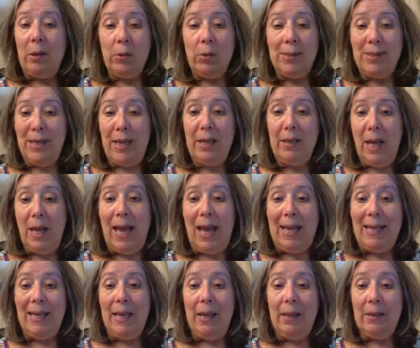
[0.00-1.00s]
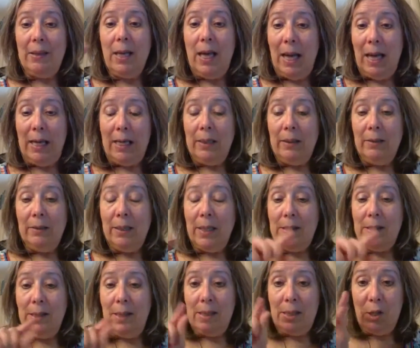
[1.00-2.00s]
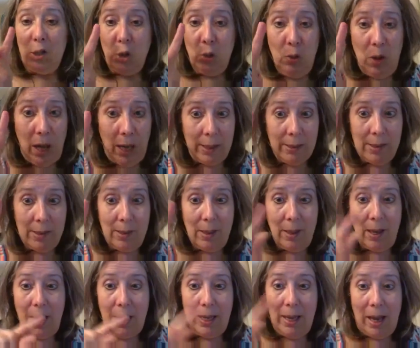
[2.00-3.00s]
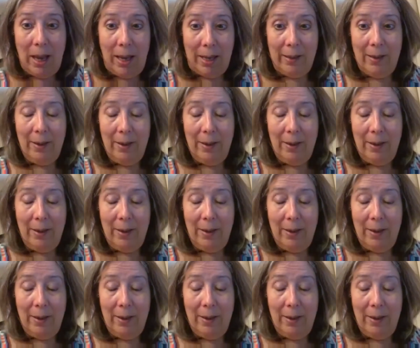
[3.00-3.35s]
or Z-I-N-I. That's it, two I's, I-I,